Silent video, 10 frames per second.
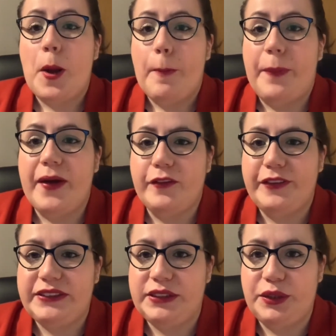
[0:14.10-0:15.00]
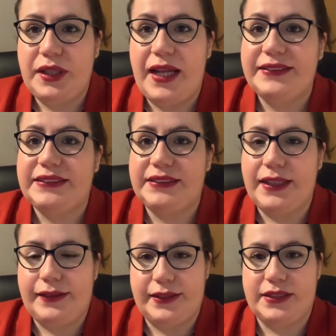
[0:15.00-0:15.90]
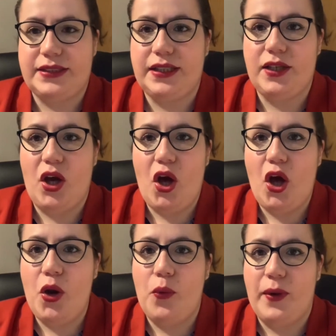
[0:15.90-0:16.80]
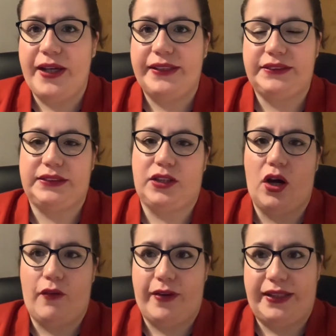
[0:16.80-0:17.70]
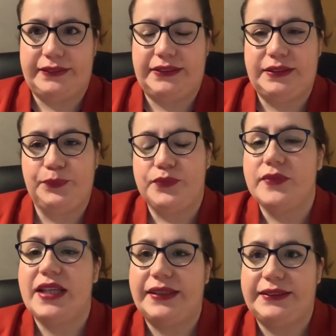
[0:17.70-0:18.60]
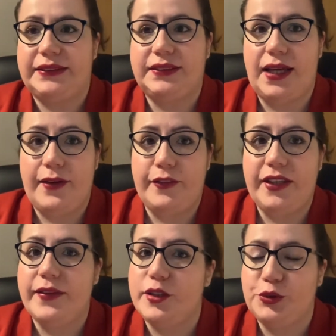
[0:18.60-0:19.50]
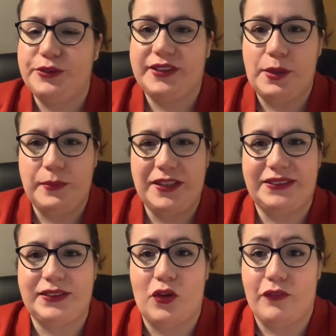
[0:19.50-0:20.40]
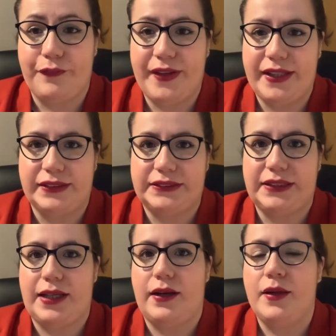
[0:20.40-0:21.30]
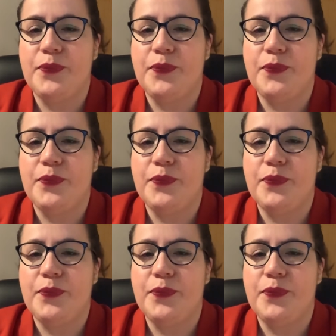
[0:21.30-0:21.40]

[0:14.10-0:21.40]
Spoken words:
professional secrecy always governs. That is, everything you tell me is confidential.